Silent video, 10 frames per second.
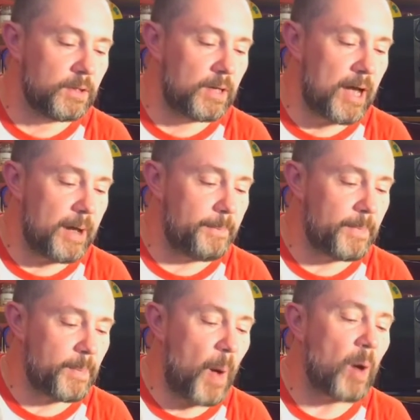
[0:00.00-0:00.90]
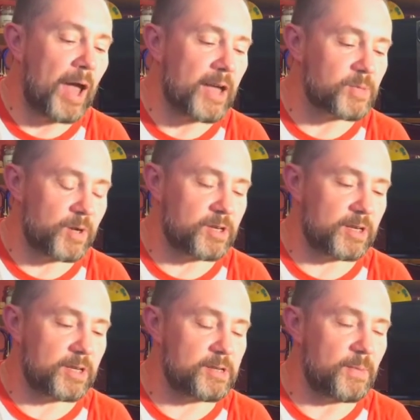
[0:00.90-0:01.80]
Podcast
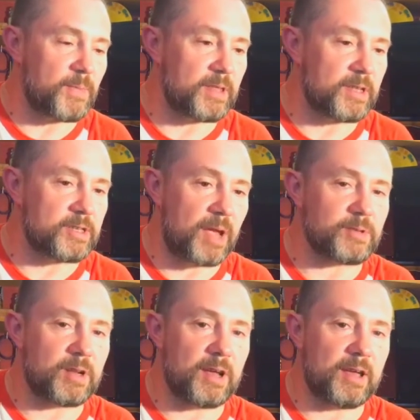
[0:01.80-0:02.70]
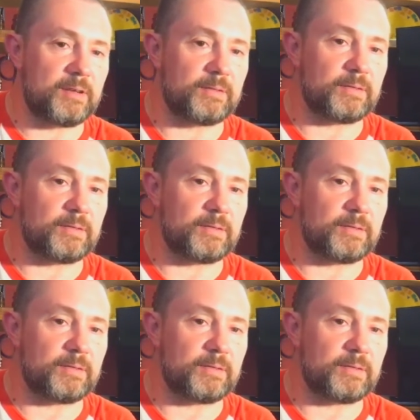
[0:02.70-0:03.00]
project is something that James and I